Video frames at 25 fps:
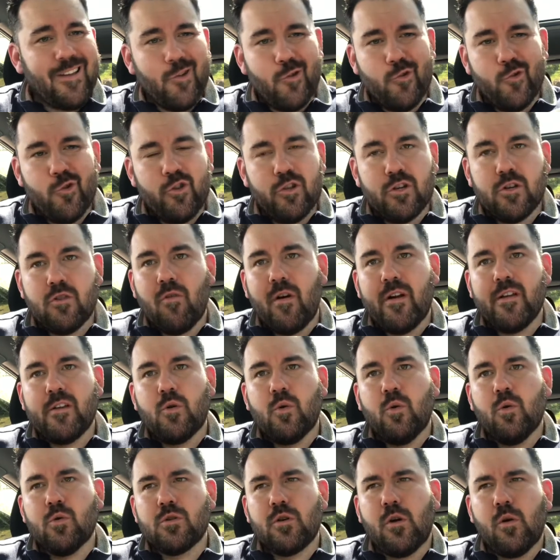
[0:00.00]
another great
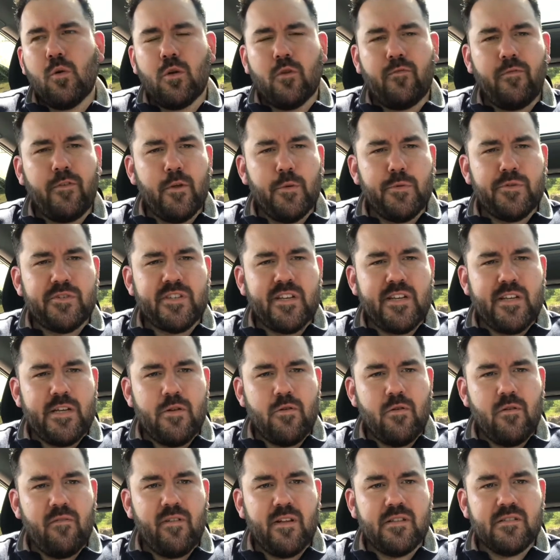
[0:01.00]
course. Hold a few
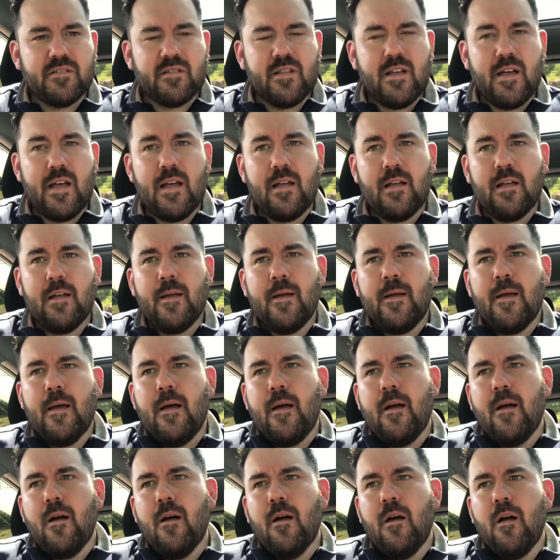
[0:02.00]
senior events there,
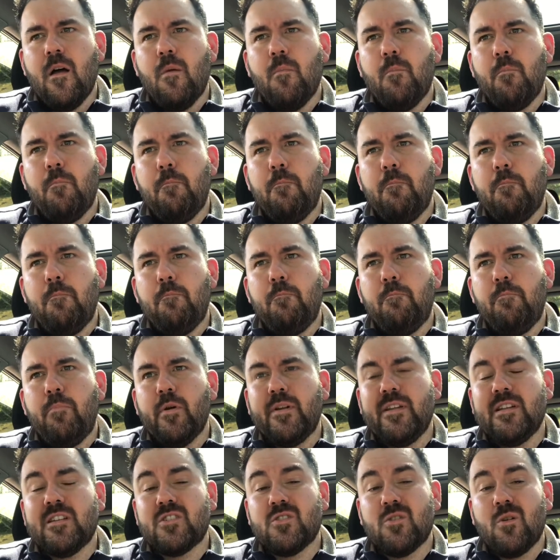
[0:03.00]

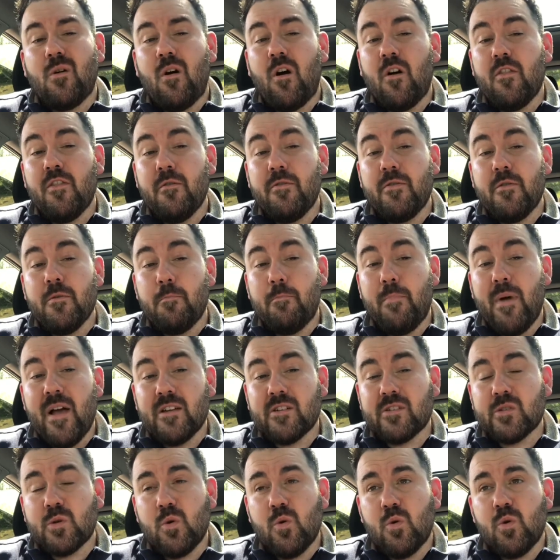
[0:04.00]
but it's not the
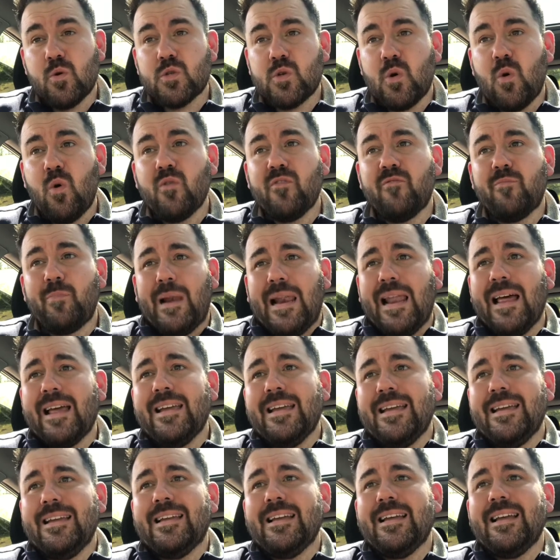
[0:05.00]
best course I've
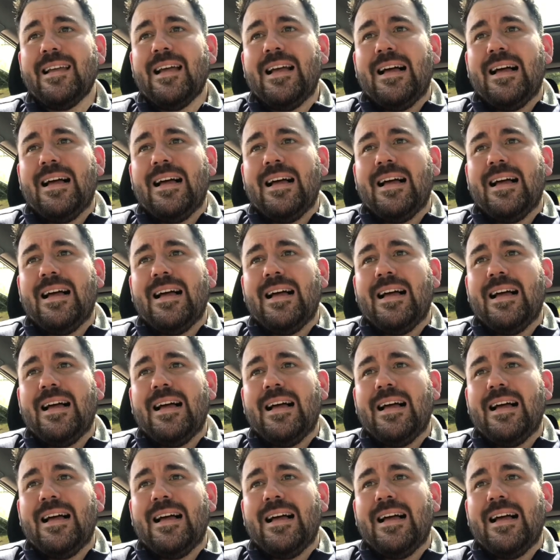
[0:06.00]
played.